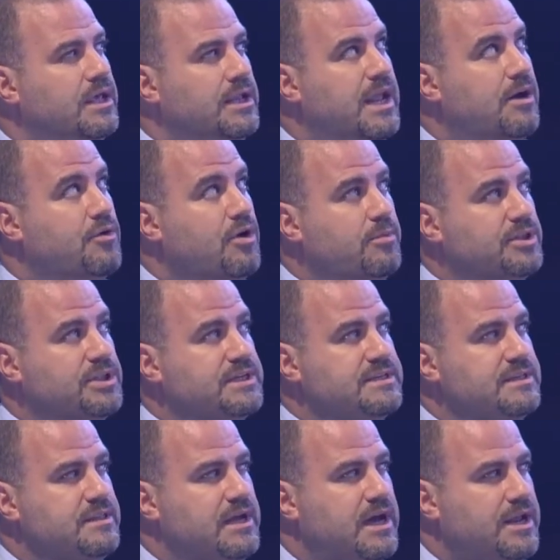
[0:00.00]
Now, robotics
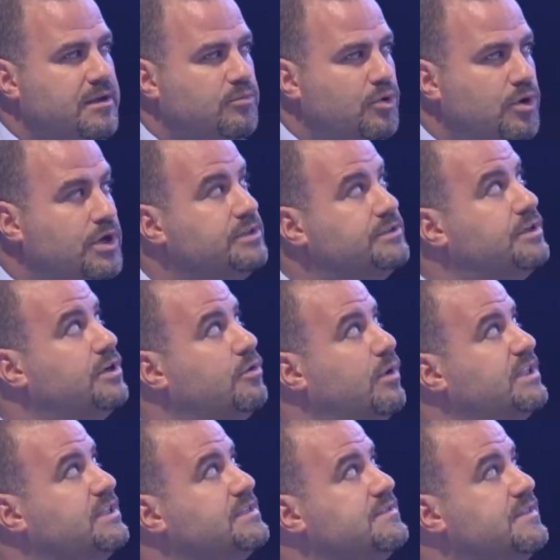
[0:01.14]
in the Arab world,
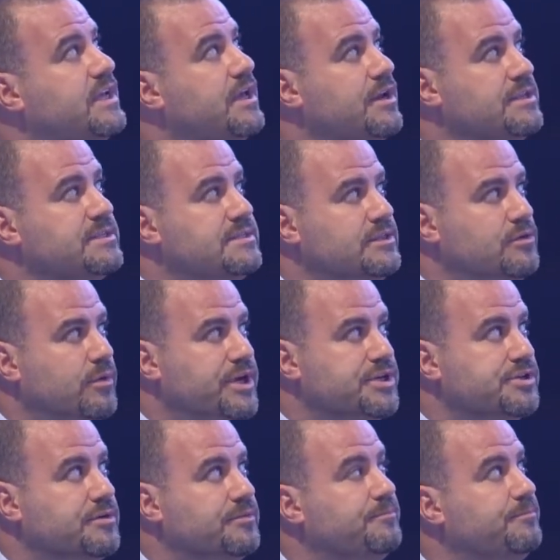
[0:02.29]
what is the current
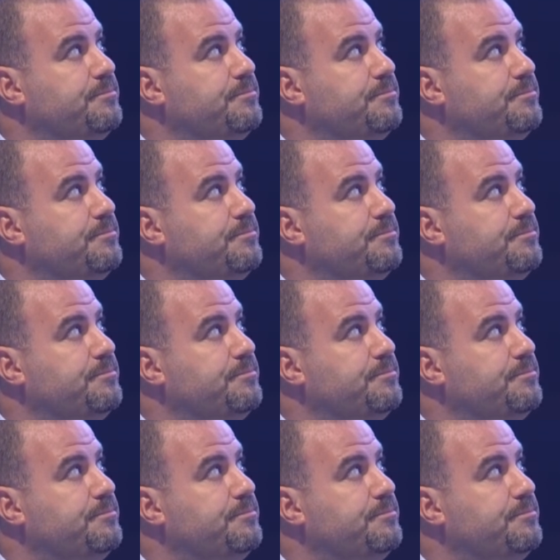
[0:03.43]
situation?